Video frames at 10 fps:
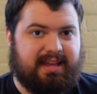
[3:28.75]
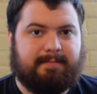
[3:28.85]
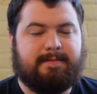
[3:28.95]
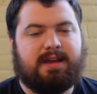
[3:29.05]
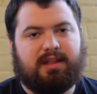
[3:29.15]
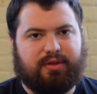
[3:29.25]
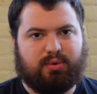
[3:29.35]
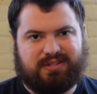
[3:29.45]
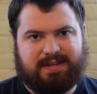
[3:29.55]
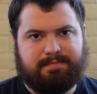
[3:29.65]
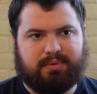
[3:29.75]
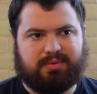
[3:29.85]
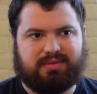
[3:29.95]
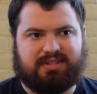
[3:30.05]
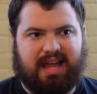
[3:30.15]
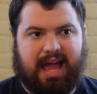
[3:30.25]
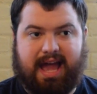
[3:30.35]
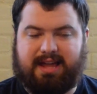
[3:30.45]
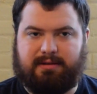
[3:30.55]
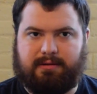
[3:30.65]
game, those symbols
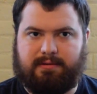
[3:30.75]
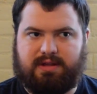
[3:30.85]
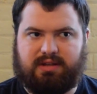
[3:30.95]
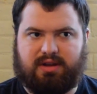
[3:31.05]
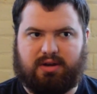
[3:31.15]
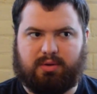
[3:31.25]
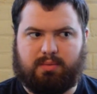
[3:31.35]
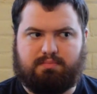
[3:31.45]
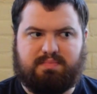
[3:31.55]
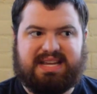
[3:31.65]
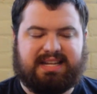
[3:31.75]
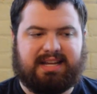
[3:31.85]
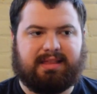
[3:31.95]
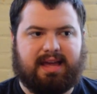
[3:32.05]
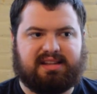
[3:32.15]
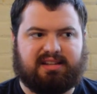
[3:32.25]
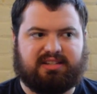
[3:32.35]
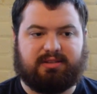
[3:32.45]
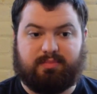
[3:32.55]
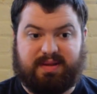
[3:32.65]
had you know meaning that
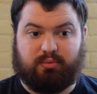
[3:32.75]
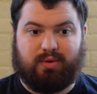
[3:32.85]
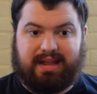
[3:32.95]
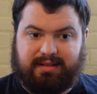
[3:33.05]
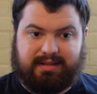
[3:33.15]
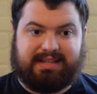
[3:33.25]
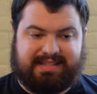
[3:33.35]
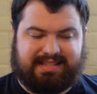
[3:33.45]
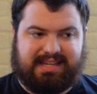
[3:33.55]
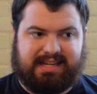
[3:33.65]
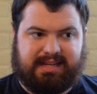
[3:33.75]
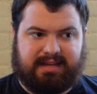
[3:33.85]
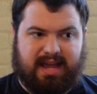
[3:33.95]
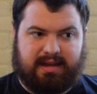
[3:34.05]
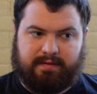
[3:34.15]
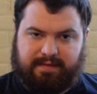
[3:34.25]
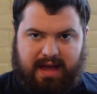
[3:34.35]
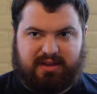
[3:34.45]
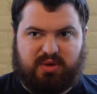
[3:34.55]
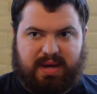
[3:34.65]
can be readily seen and
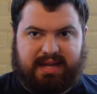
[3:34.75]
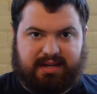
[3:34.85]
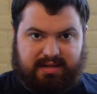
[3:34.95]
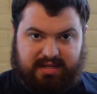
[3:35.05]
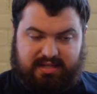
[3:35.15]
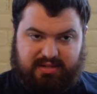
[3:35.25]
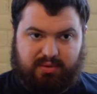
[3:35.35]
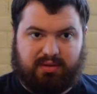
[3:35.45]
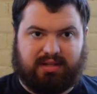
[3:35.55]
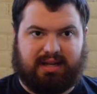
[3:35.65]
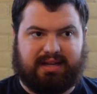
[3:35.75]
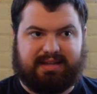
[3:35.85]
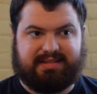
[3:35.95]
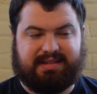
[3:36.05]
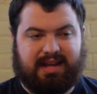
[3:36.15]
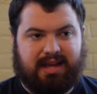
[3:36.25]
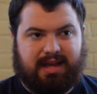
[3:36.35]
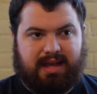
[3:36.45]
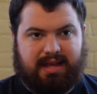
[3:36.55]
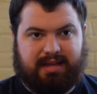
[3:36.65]
evaluated and utilized.
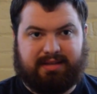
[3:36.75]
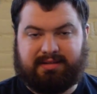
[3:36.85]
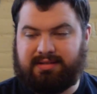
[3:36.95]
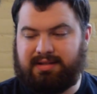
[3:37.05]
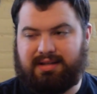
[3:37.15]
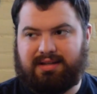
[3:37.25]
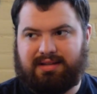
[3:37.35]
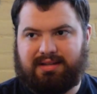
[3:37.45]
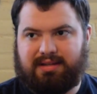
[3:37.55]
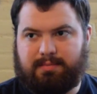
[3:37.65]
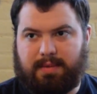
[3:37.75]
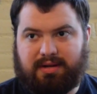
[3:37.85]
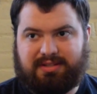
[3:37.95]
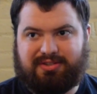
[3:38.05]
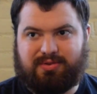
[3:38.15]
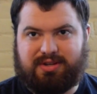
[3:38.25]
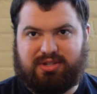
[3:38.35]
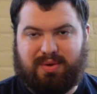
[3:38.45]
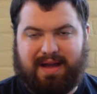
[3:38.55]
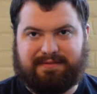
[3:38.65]
In
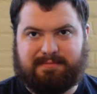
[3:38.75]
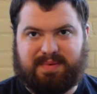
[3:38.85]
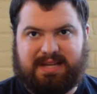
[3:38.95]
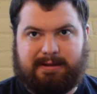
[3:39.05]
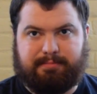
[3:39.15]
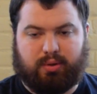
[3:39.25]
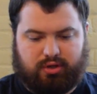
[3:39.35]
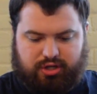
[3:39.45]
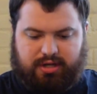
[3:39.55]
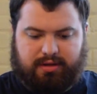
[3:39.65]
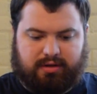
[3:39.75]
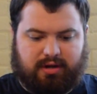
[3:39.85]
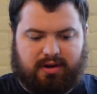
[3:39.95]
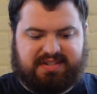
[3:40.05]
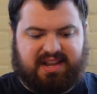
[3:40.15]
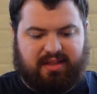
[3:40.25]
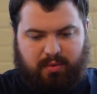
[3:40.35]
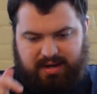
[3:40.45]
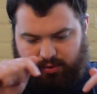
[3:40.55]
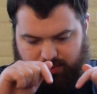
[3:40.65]
Monstrous, you have to be pushing other cards out of the way to